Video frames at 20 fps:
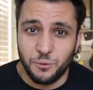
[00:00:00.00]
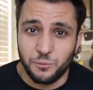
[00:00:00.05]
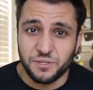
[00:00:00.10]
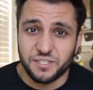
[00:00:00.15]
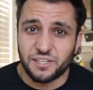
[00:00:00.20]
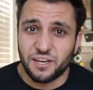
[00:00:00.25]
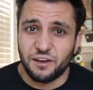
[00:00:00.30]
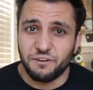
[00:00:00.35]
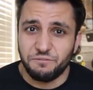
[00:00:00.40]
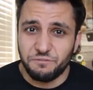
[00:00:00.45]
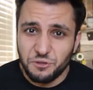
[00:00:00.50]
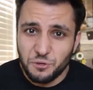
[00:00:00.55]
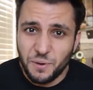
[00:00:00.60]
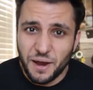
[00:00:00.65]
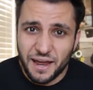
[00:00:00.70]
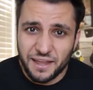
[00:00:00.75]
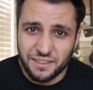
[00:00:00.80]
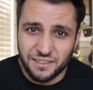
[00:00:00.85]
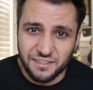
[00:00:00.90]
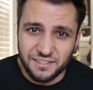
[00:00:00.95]
And we saw a few
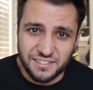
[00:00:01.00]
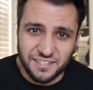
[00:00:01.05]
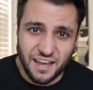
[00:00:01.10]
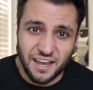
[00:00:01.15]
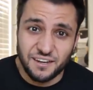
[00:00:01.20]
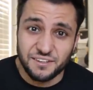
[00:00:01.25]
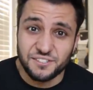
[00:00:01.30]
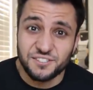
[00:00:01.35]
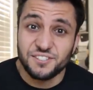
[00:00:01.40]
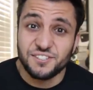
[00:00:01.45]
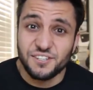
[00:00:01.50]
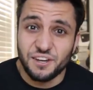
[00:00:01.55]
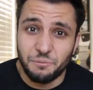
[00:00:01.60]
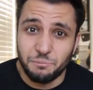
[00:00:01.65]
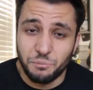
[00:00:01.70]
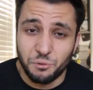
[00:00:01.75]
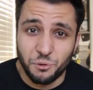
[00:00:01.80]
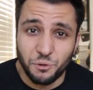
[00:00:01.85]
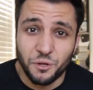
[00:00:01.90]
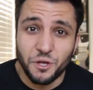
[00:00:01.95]
athletes kind of
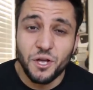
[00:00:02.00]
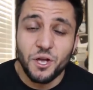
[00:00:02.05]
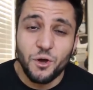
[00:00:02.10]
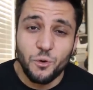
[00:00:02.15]
stumble